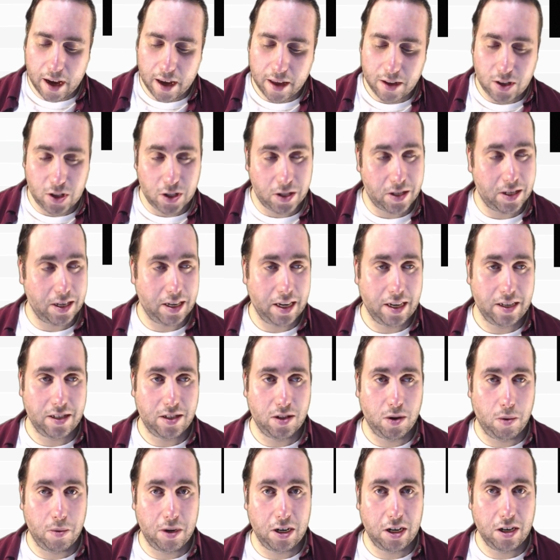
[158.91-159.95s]
just in case
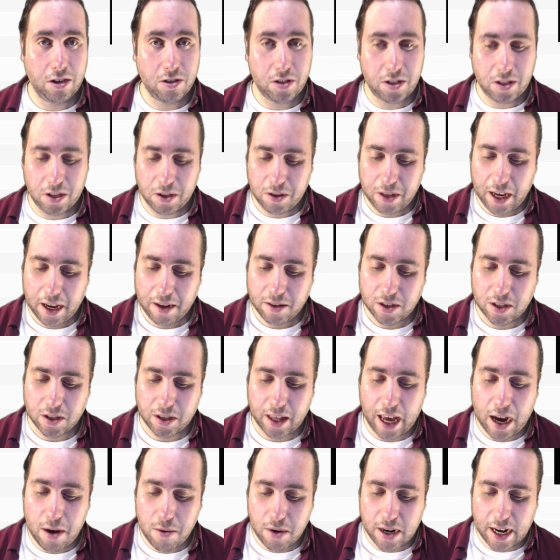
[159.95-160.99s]
no one else knew that. So
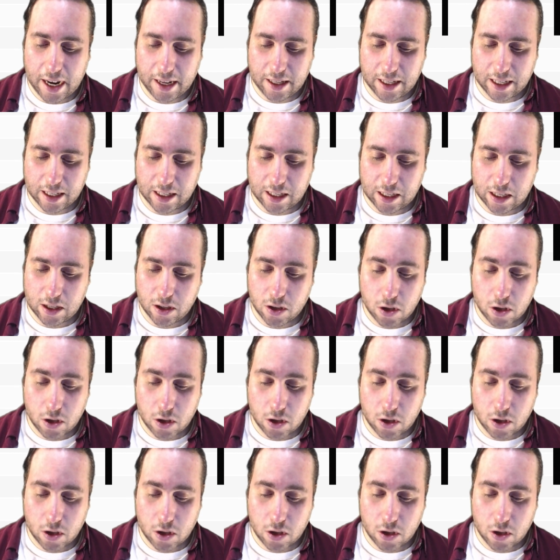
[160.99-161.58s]
that one I did see.